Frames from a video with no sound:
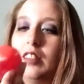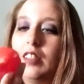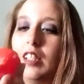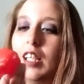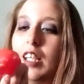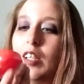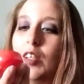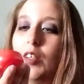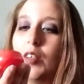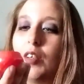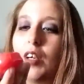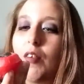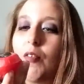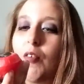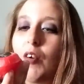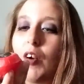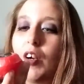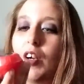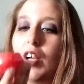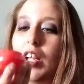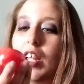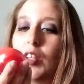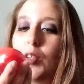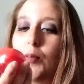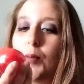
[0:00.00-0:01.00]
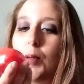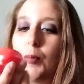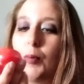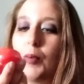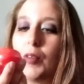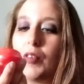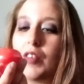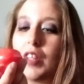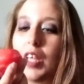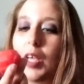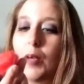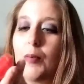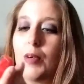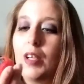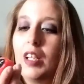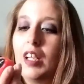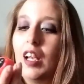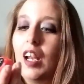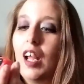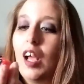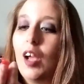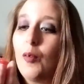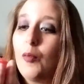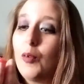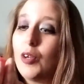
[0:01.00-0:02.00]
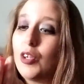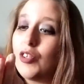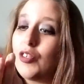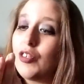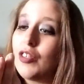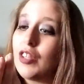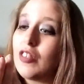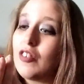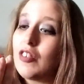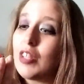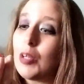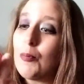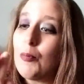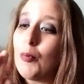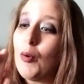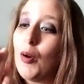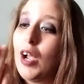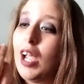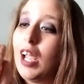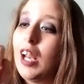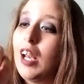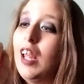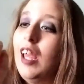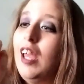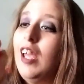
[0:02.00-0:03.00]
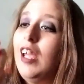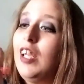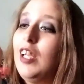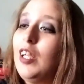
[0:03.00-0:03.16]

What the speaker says: I know I've heard other people say, but I wish at some point,